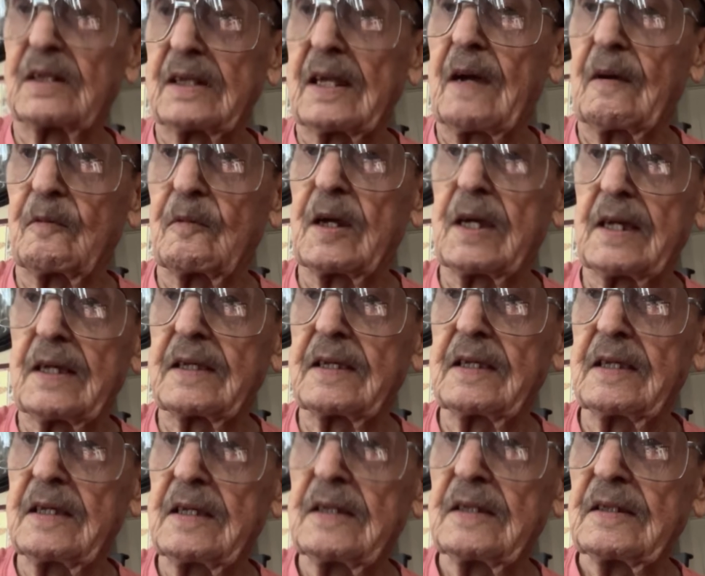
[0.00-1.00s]
that way.
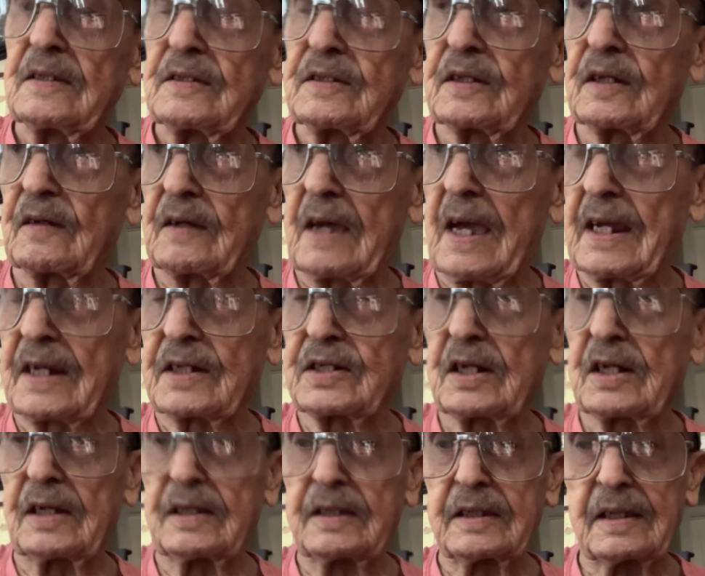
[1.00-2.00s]
So
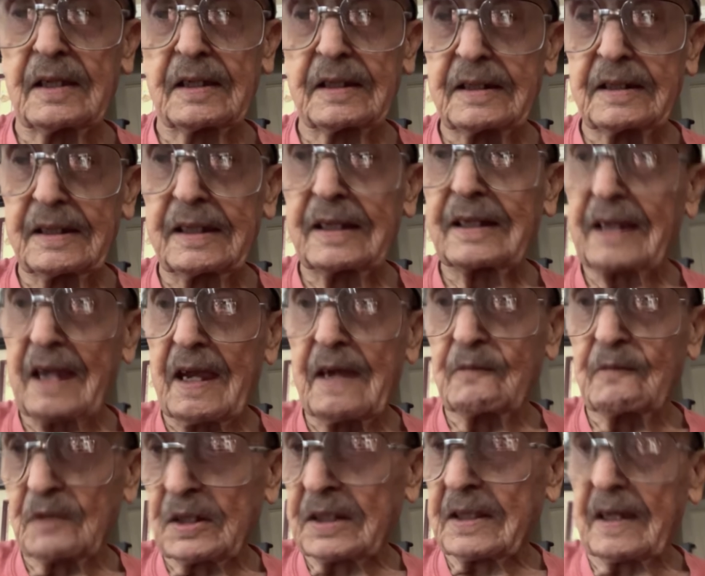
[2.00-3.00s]
actually you can eat
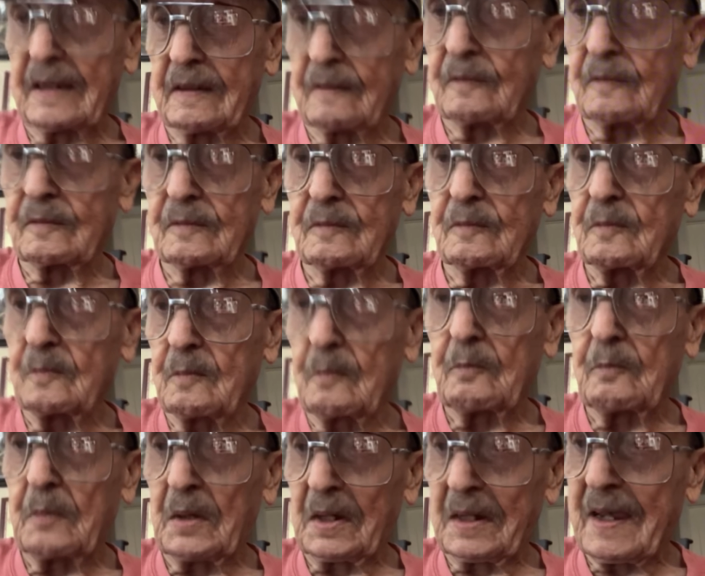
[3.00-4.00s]
everything
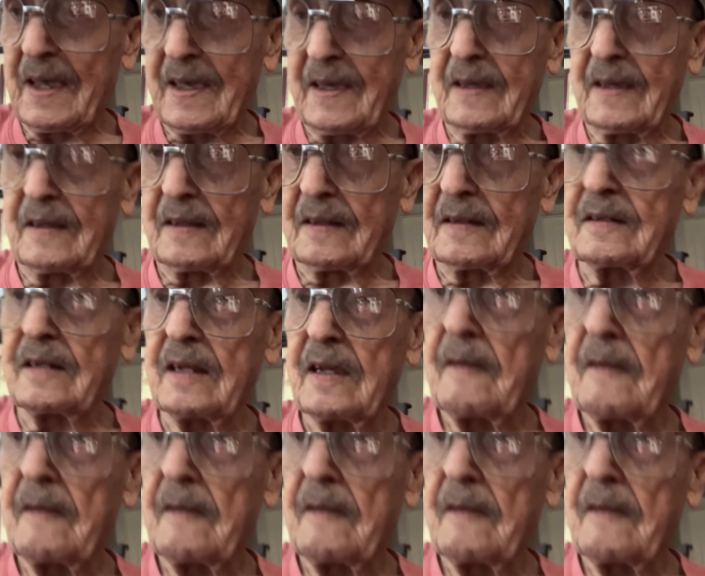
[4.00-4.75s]
by hand,